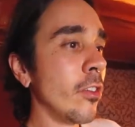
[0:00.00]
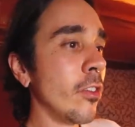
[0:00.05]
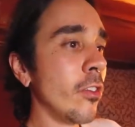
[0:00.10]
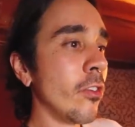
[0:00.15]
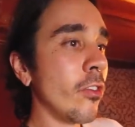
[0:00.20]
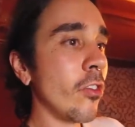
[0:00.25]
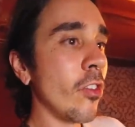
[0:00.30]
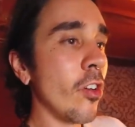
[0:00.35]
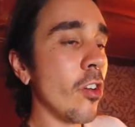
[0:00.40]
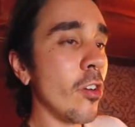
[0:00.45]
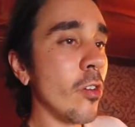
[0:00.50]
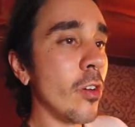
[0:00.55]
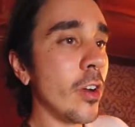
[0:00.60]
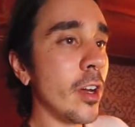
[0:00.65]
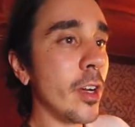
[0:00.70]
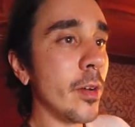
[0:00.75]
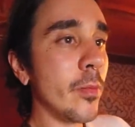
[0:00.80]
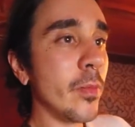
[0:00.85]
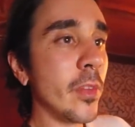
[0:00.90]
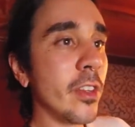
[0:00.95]
So
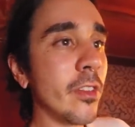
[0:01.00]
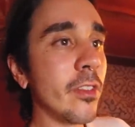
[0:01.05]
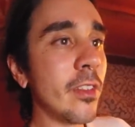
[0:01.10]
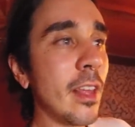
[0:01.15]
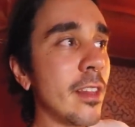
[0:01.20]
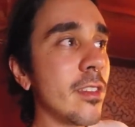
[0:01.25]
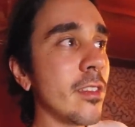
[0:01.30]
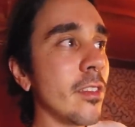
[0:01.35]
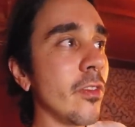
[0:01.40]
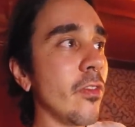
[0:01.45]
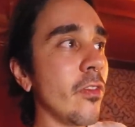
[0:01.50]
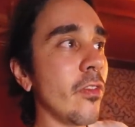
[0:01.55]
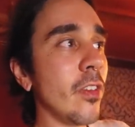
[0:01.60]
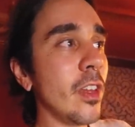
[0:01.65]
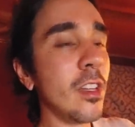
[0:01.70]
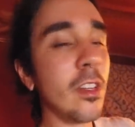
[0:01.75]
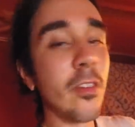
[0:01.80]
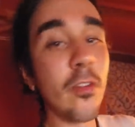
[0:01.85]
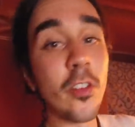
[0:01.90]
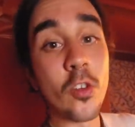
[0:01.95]
the sense of
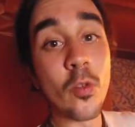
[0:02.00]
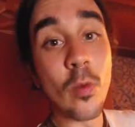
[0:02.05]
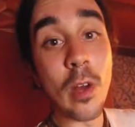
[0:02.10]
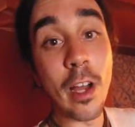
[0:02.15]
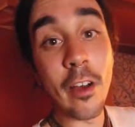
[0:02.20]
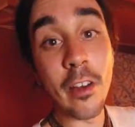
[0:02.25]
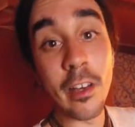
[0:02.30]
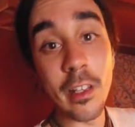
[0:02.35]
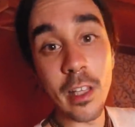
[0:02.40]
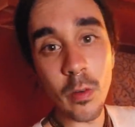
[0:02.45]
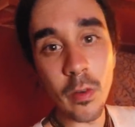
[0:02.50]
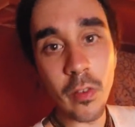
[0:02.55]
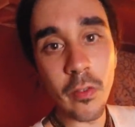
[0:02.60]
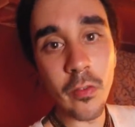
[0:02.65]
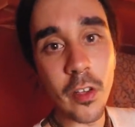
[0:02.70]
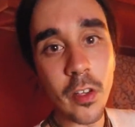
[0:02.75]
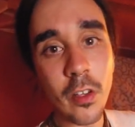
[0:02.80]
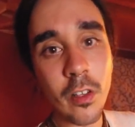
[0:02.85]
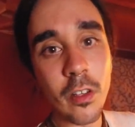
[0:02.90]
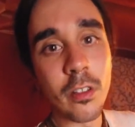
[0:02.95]
individuality that we
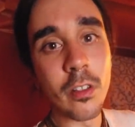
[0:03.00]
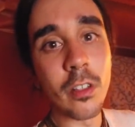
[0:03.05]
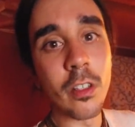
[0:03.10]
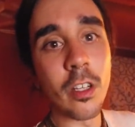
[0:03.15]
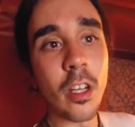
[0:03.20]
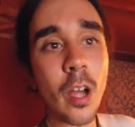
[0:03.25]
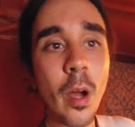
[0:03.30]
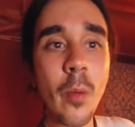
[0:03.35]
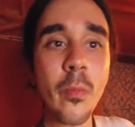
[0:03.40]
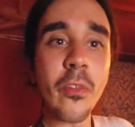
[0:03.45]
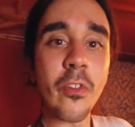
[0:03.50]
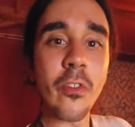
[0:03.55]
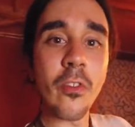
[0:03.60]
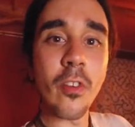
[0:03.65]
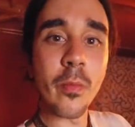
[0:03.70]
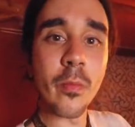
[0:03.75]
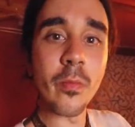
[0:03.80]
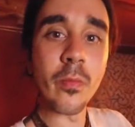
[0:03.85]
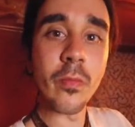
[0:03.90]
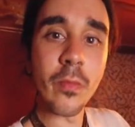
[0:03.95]
feel comes
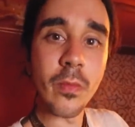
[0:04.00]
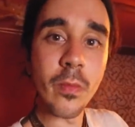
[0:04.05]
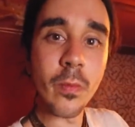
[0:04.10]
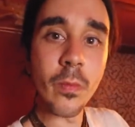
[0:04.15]
from